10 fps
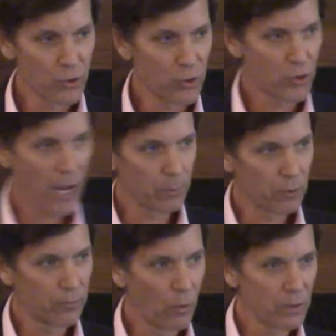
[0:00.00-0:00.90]
chapter
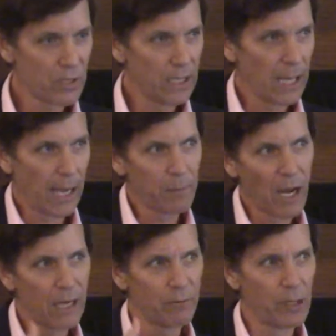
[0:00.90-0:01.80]
14. I'm kind
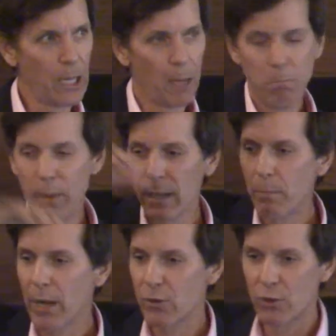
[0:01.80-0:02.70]
of a, a big
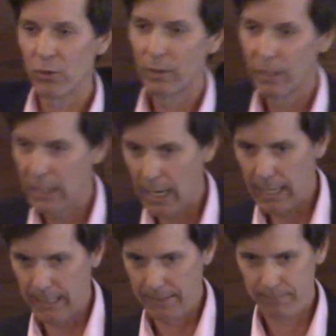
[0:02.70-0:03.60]
picture guy,
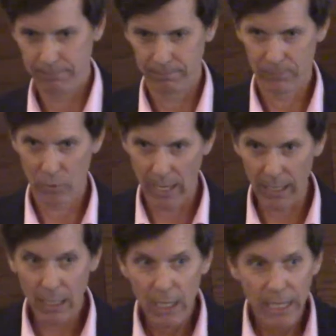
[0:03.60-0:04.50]
okay?
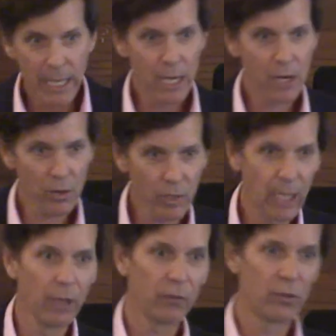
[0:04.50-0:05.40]
Here
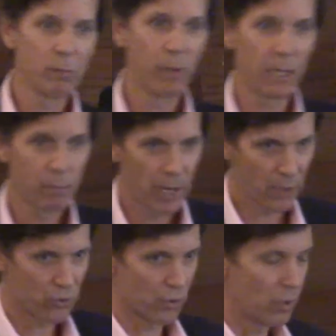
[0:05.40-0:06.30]
is the big
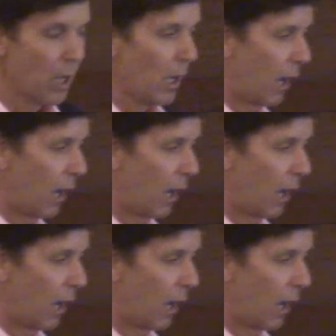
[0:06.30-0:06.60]
picture of